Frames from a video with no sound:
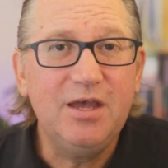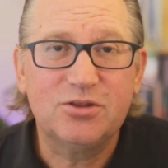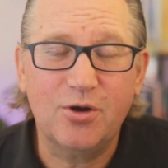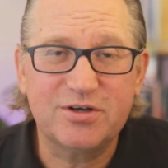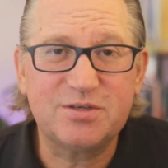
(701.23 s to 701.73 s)

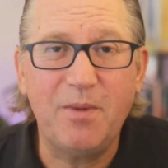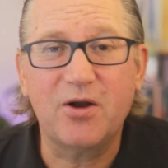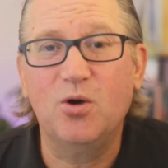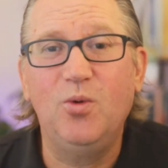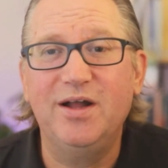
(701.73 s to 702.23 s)
There are
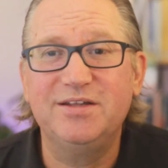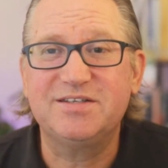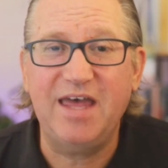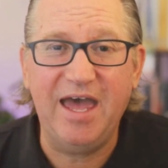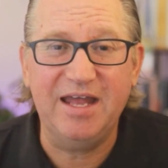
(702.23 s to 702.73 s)
smarter ones
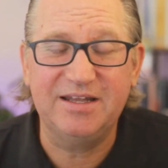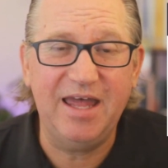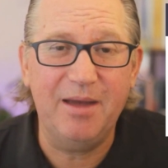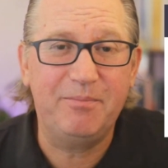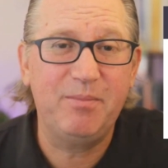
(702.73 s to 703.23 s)

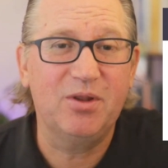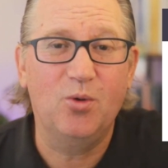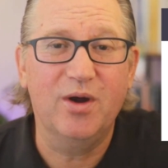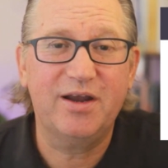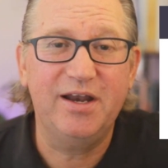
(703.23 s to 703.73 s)
that people are
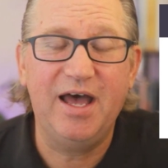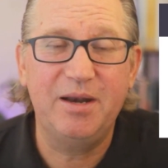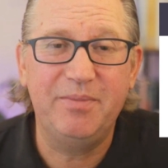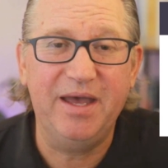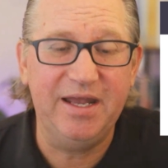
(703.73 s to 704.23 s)
working on,
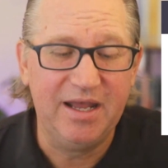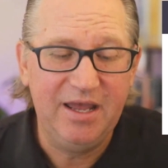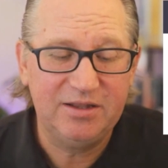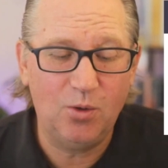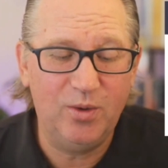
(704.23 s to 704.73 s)
but
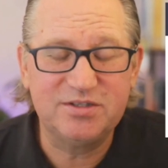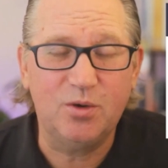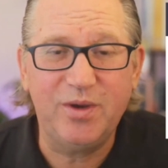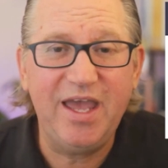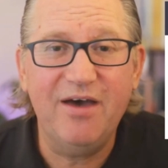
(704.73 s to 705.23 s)
the ones that
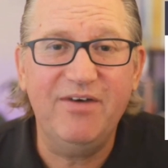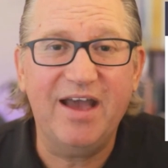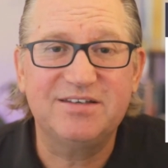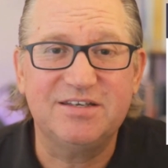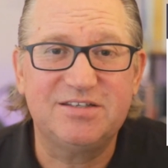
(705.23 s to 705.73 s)
we have
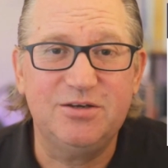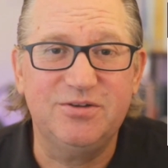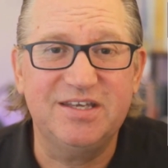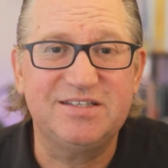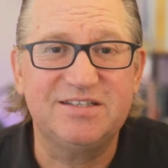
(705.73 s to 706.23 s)
access to,
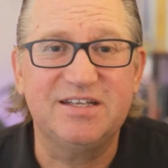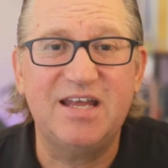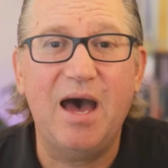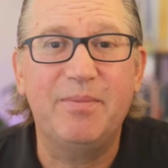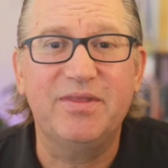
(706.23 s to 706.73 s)
this is the
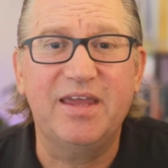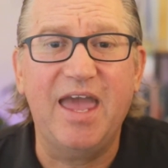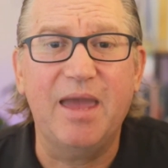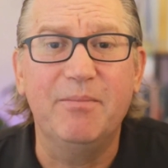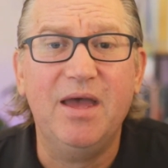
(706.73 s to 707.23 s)
top of the
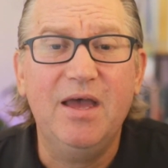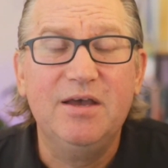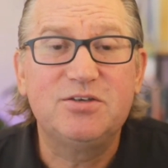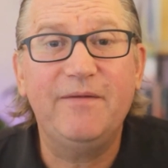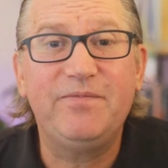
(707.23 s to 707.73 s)
game.
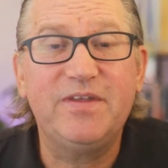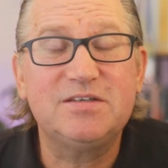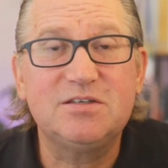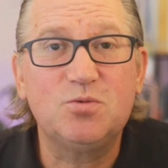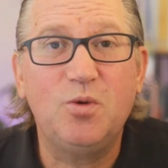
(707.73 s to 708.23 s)
So
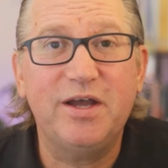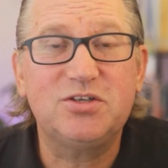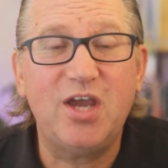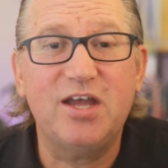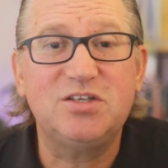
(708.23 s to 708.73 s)
this is what
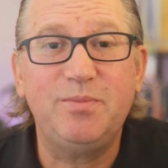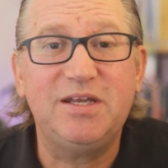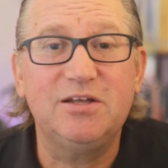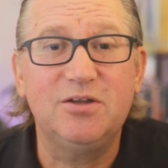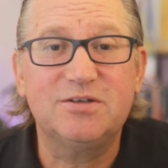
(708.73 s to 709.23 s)

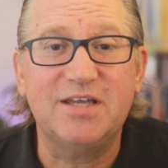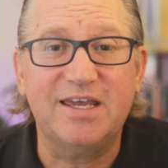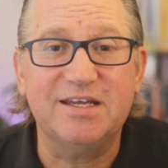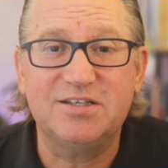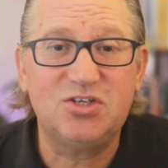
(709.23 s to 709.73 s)
ChatGPT looks
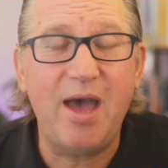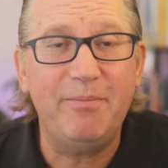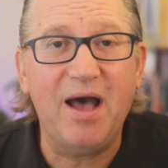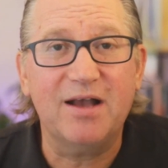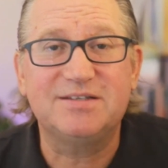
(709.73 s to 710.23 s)
like. It's a
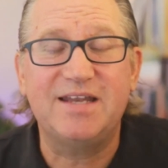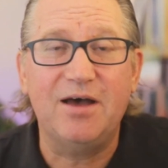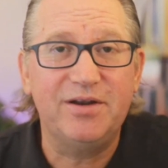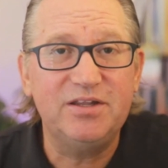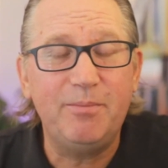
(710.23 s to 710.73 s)
chat box.
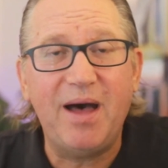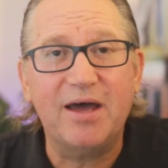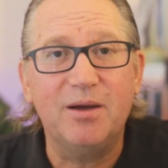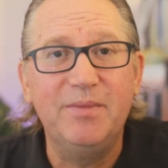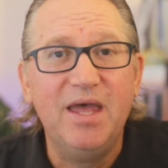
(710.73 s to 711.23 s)
Down on the
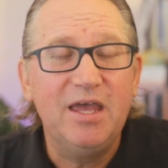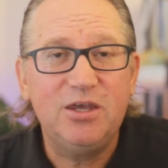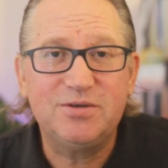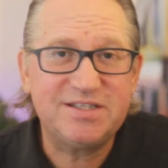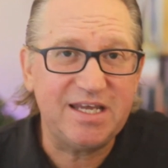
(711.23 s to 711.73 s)
bottom,
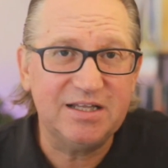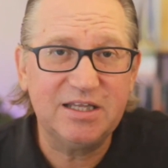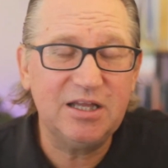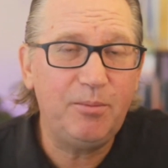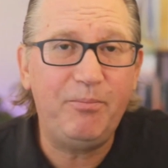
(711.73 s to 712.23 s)
you see a
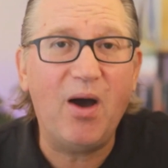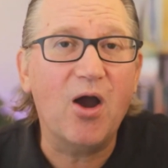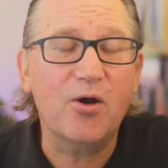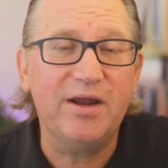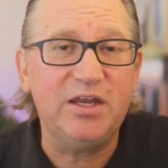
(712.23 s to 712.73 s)
little
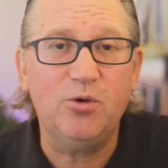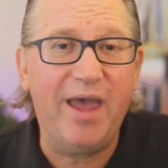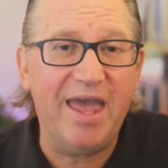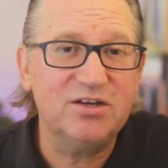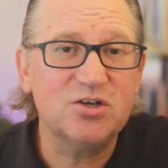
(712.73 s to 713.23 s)
bar, and you
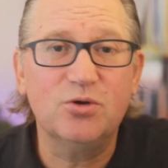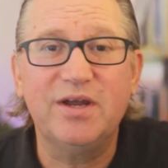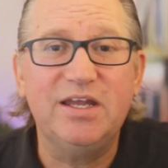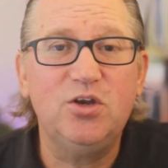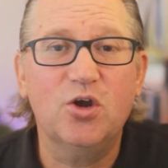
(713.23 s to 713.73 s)
enter
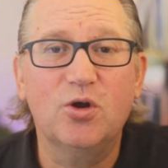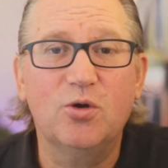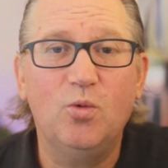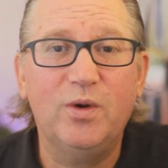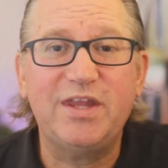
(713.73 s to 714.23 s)
in
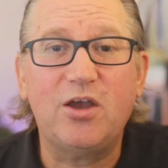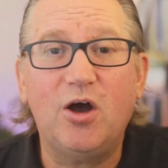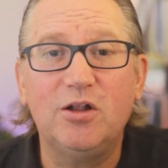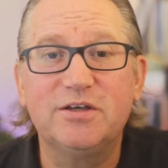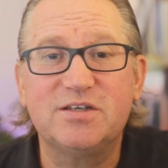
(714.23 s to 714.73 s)
your, what they
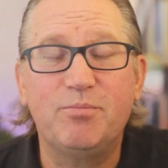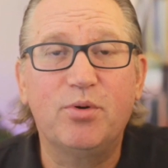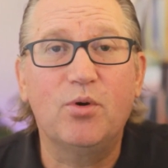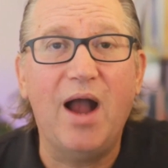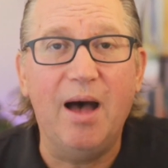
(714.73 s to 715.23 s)
call as a
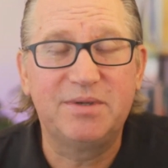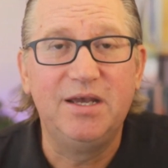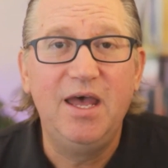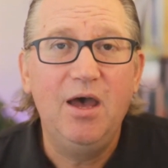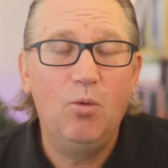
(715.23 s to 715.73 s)
prompt.
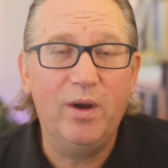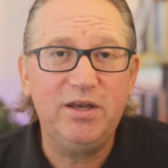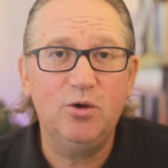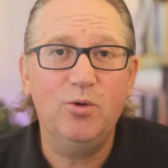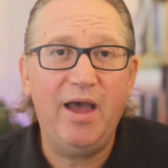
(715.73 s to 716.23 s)
When
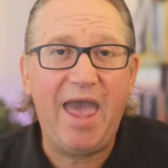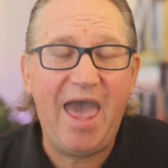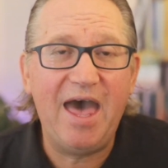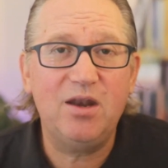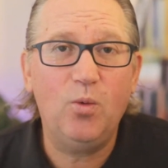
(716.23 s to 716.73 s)
you
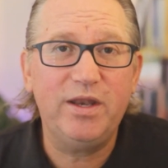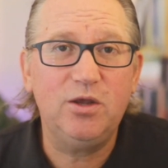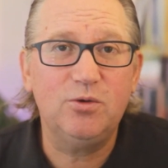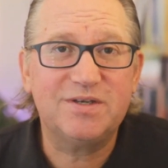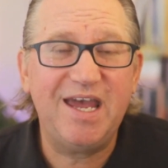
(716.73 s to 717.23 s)

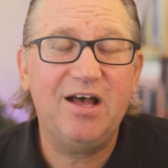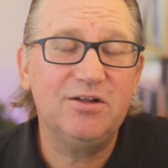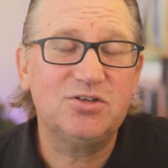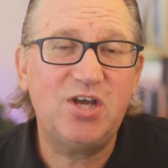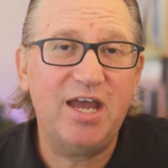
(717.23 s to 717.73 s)

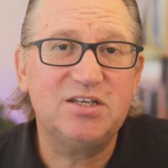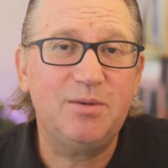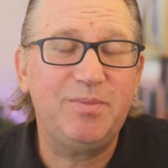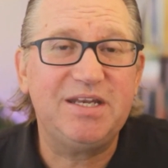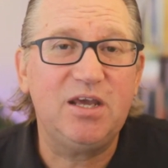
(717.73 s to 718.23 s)
tell
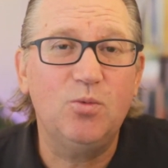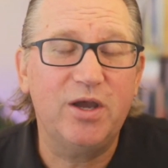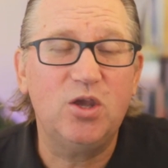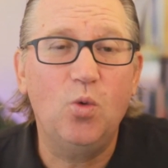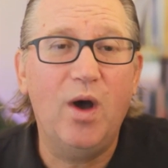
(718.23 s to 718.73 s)
ChatGPT
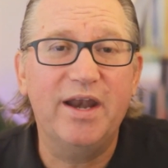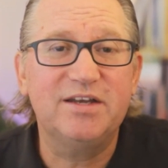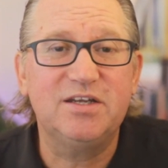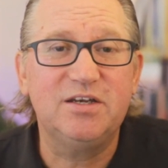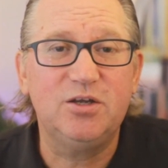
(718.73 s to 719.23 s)
what you want
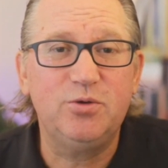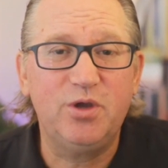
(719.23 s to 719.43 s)
it to do, you're